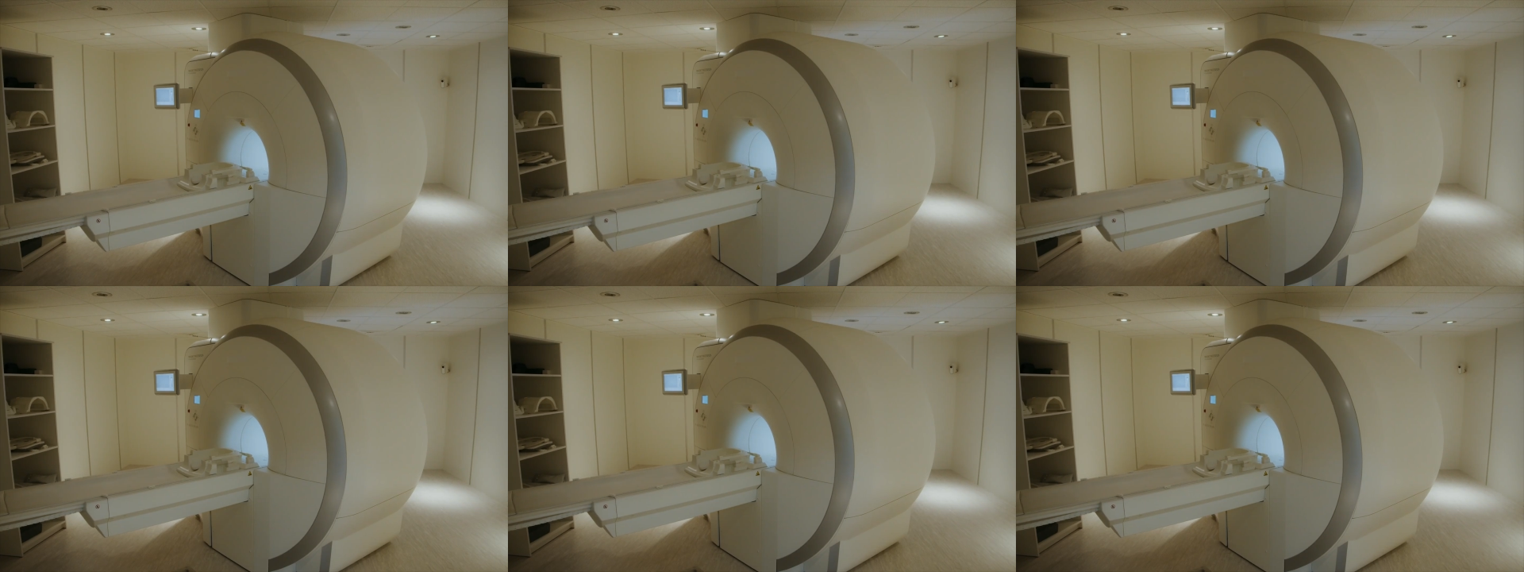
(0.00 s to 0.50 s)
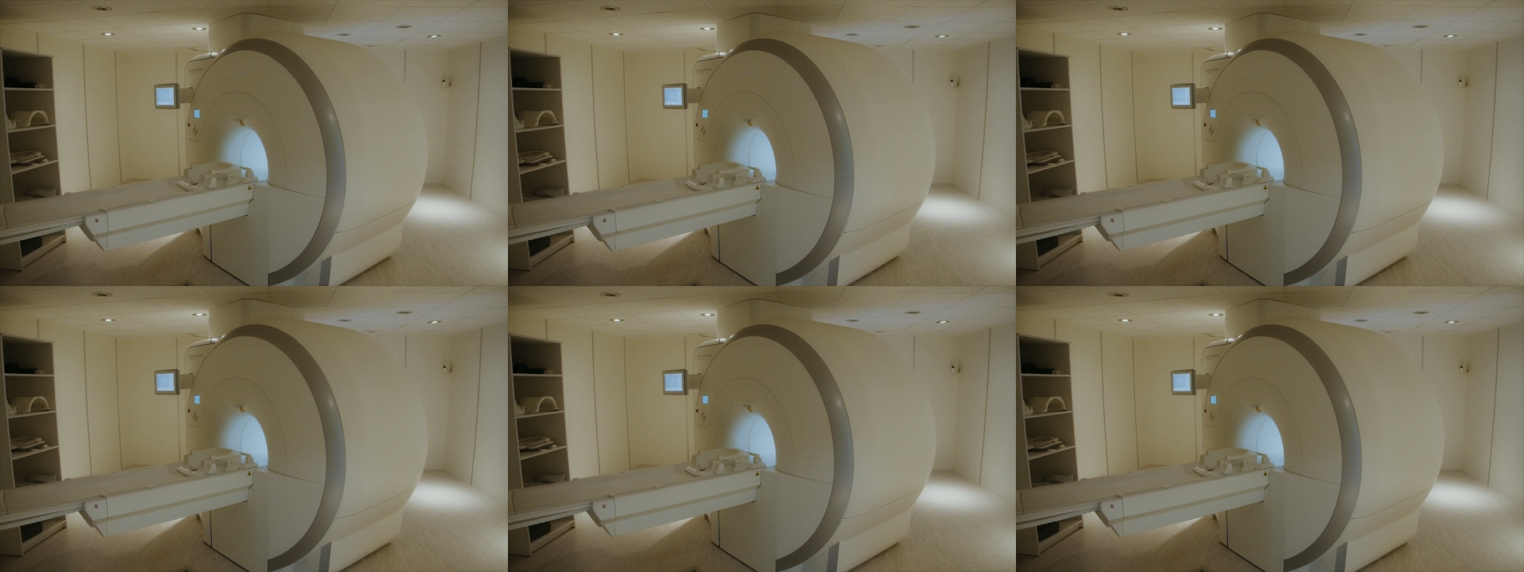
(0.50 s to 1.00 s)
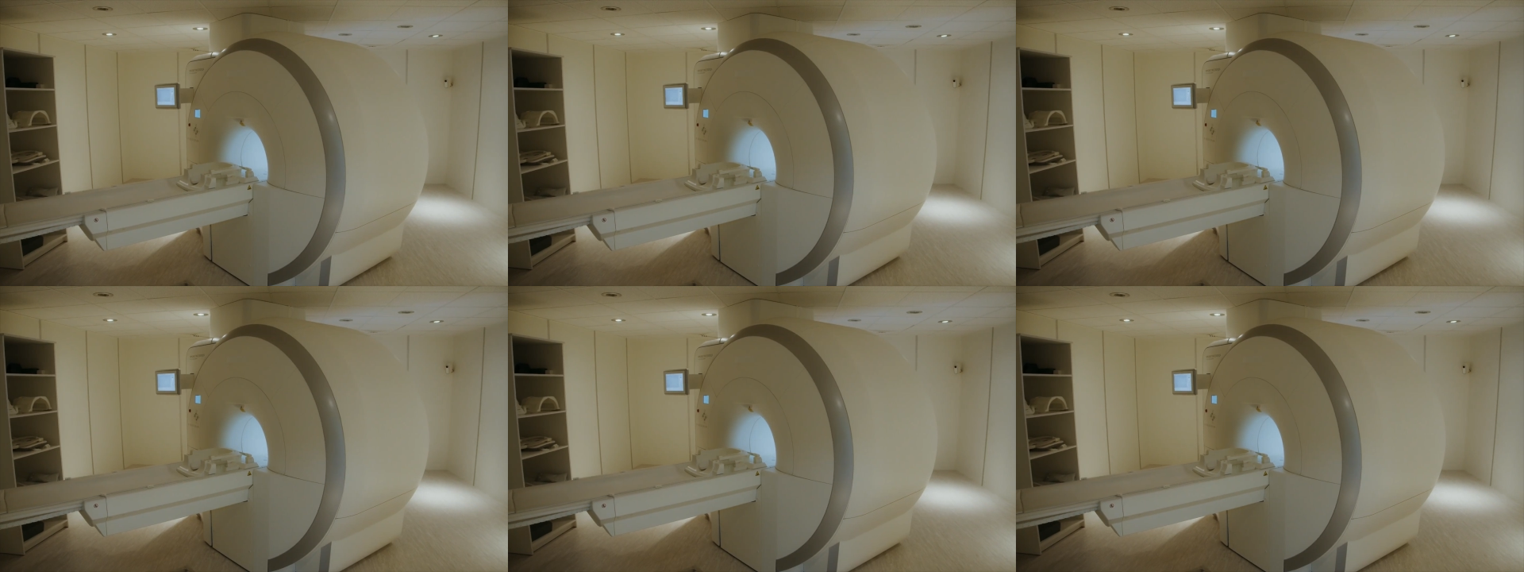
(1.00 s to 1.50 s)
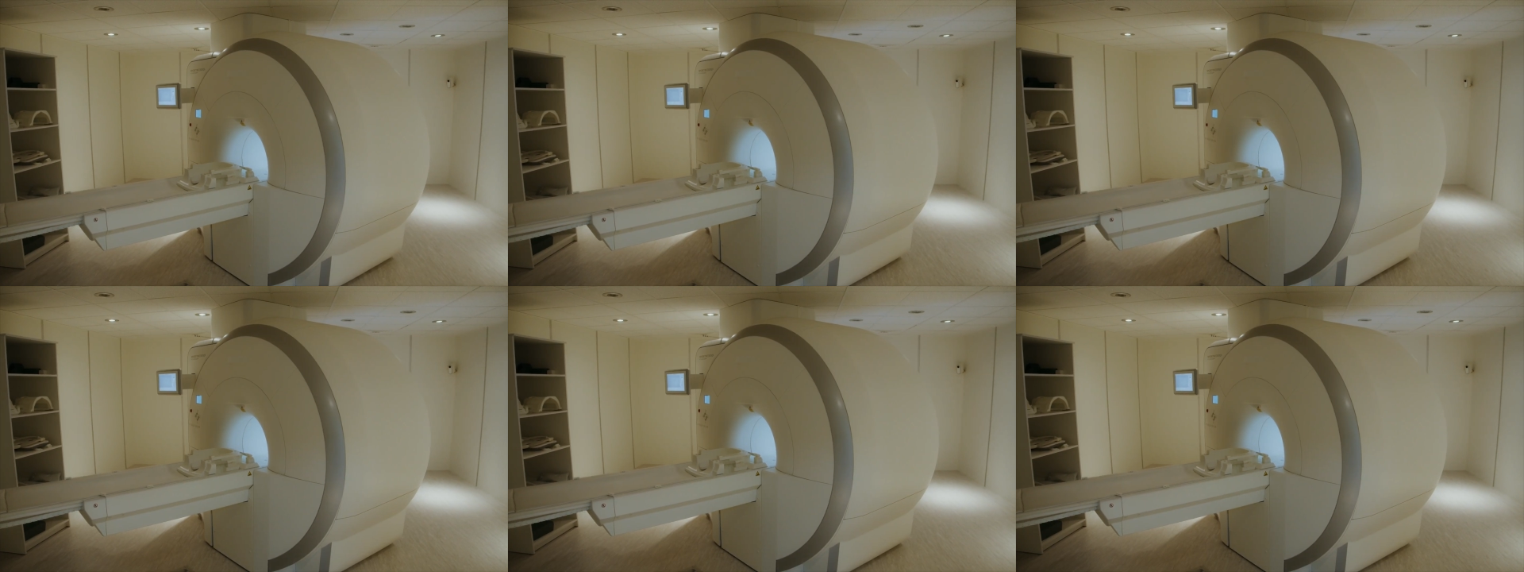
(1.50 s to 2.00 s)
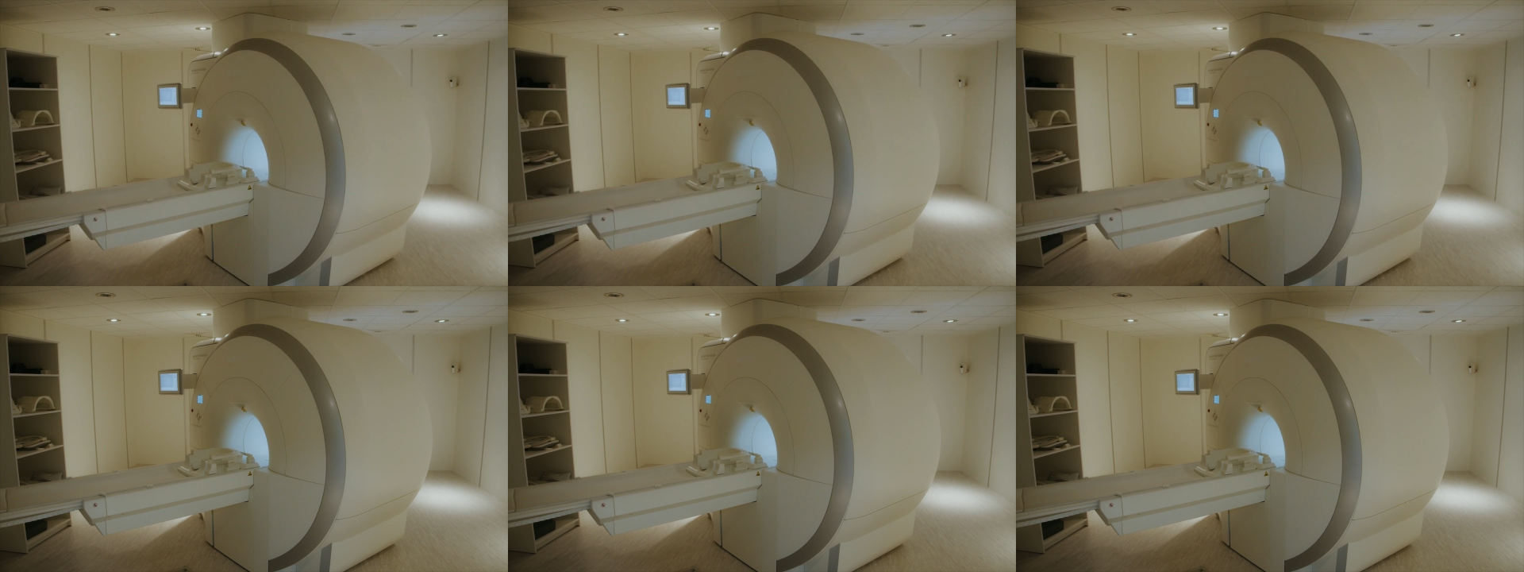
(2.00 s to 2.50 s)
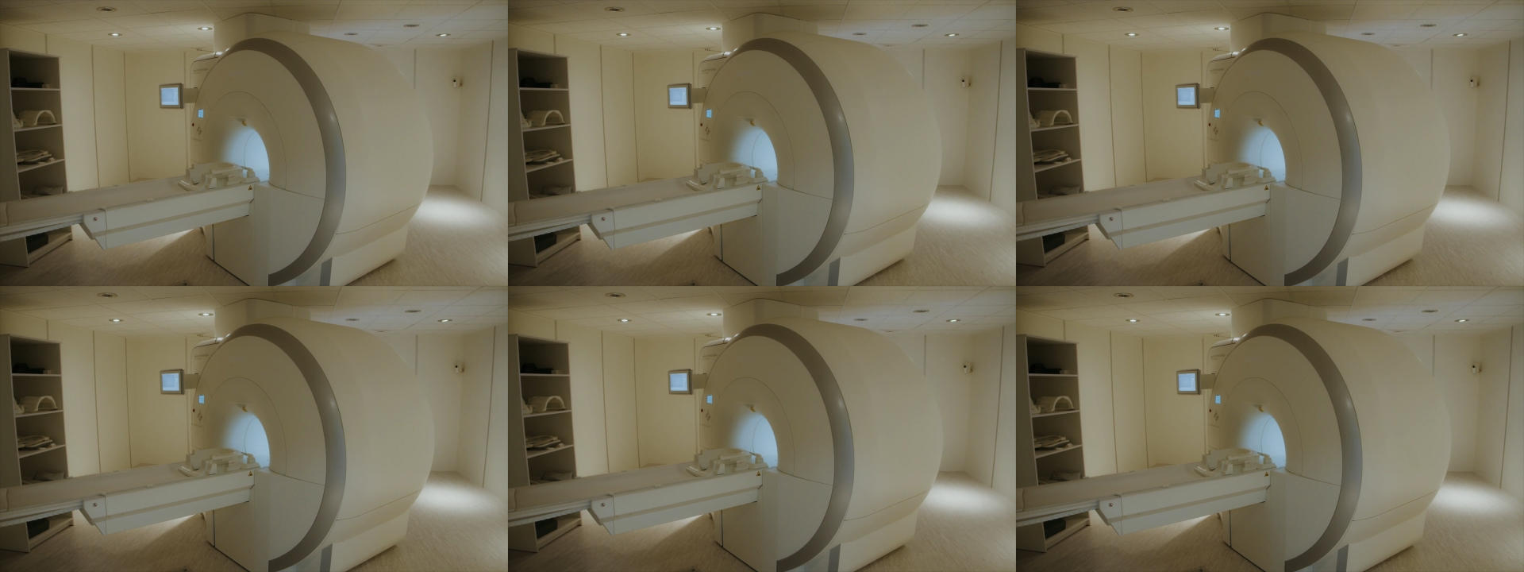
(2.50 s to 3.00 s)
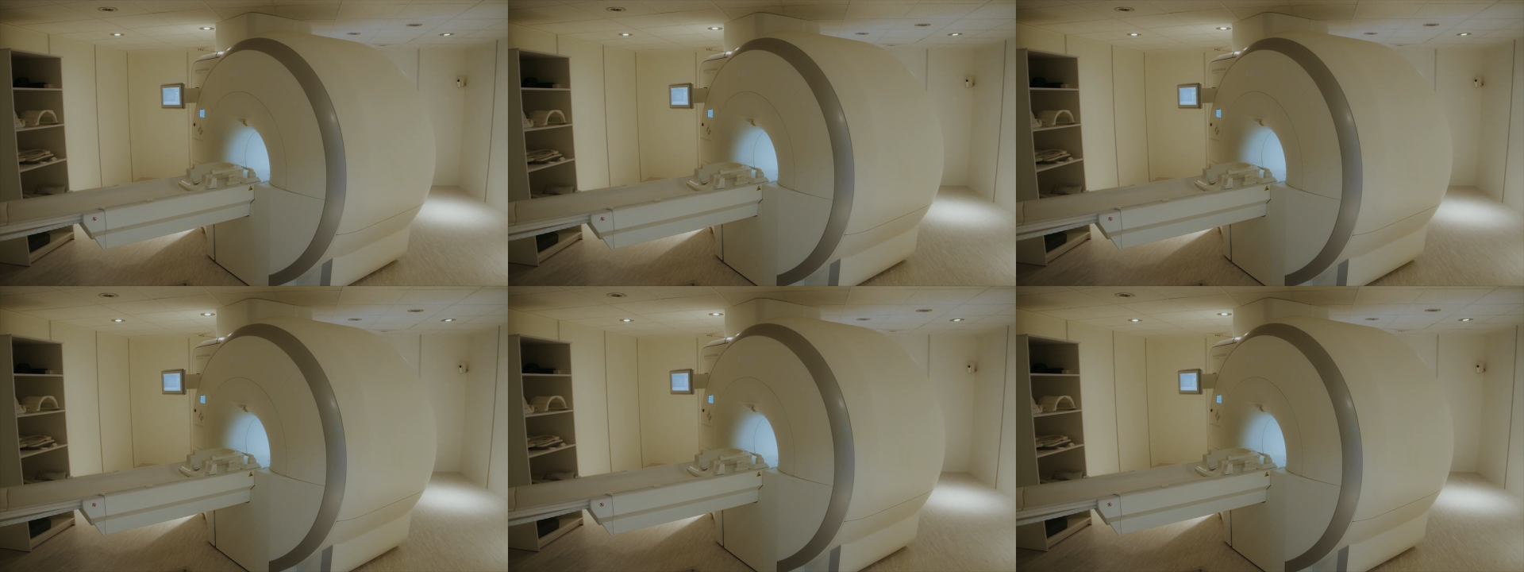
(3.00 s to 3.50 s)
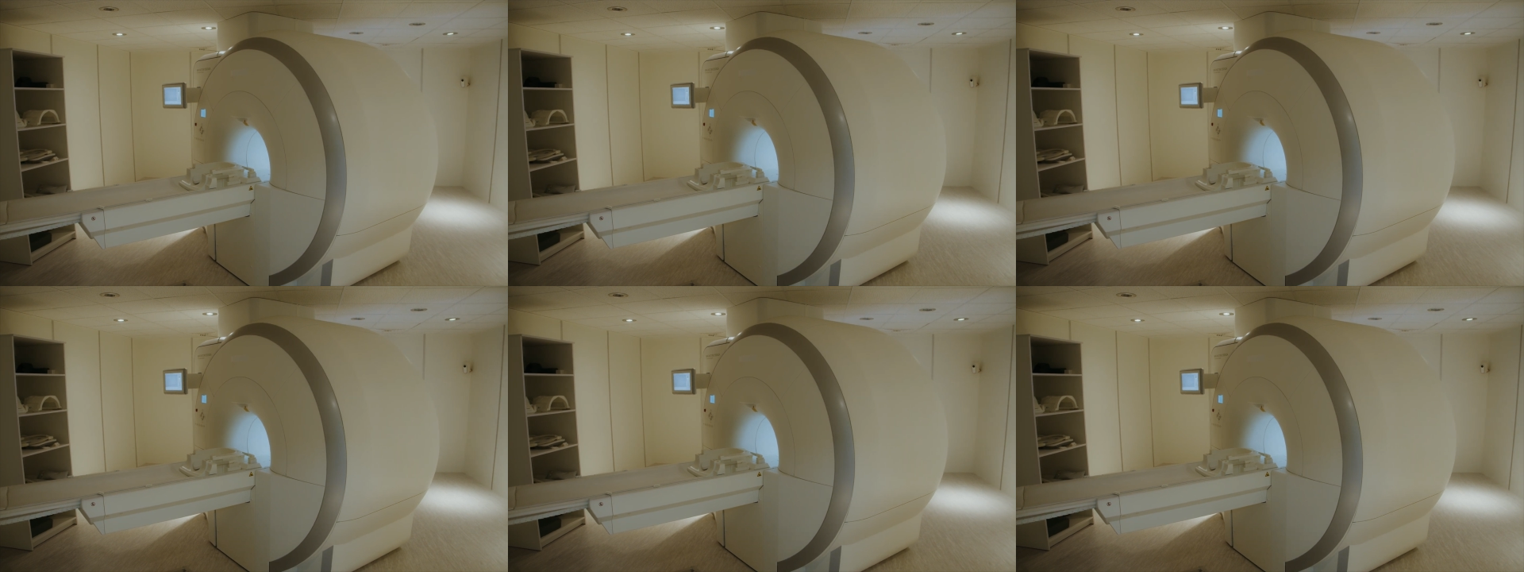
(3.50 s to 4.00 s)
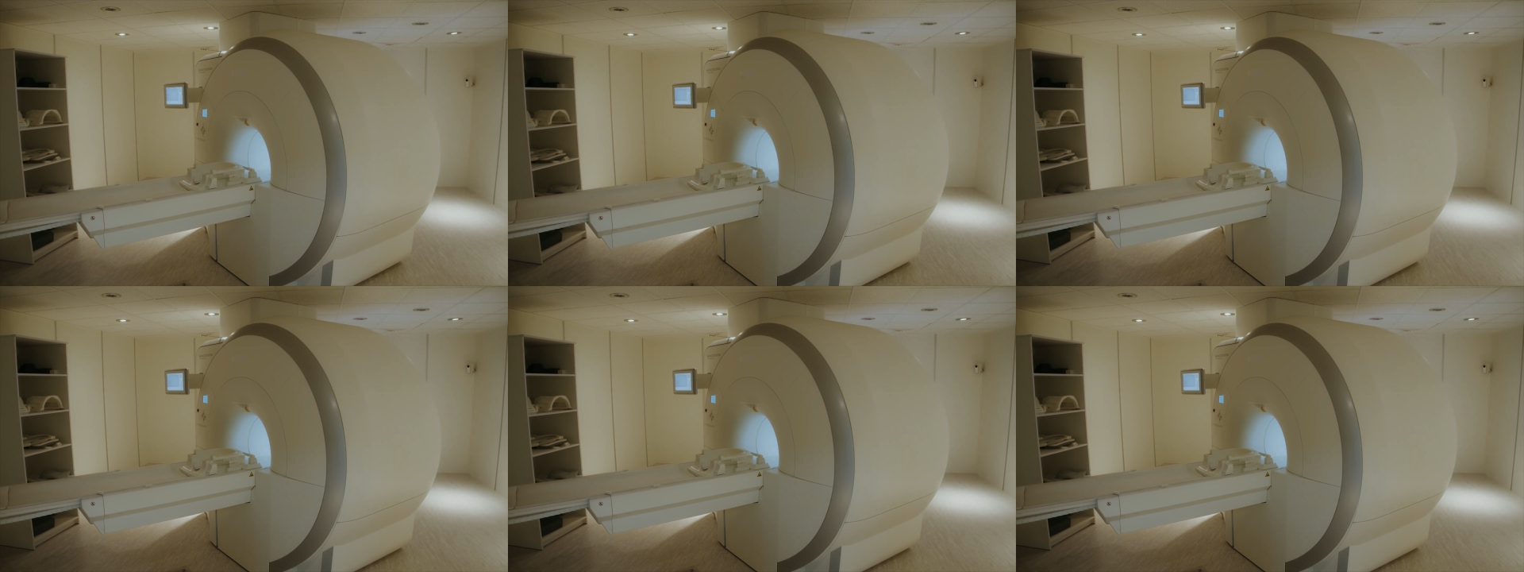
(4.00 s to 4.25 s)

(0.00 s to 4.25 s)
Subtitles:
[unreadable: no face in view]